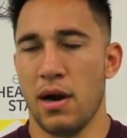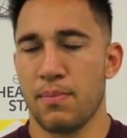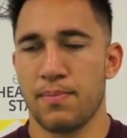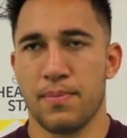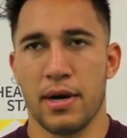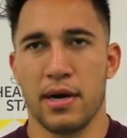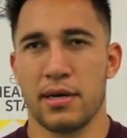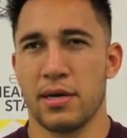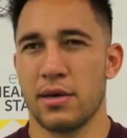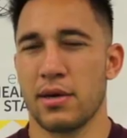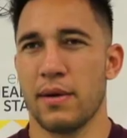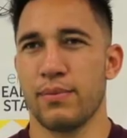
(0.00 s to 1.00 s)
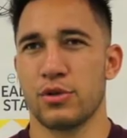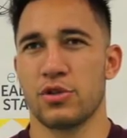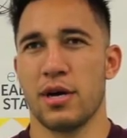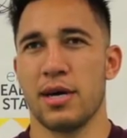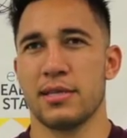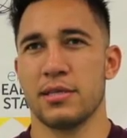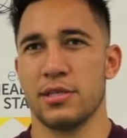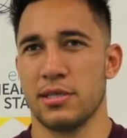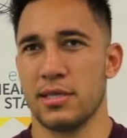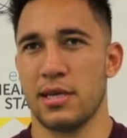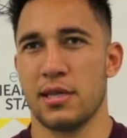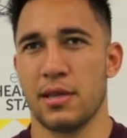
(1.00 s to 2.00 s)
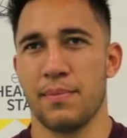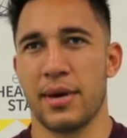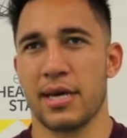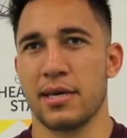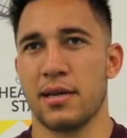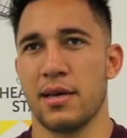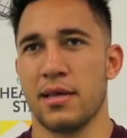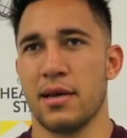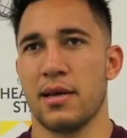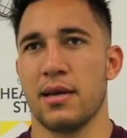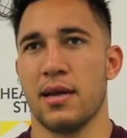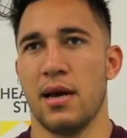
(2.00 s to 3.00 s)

up by a couple of tries, and just to let them back in like that,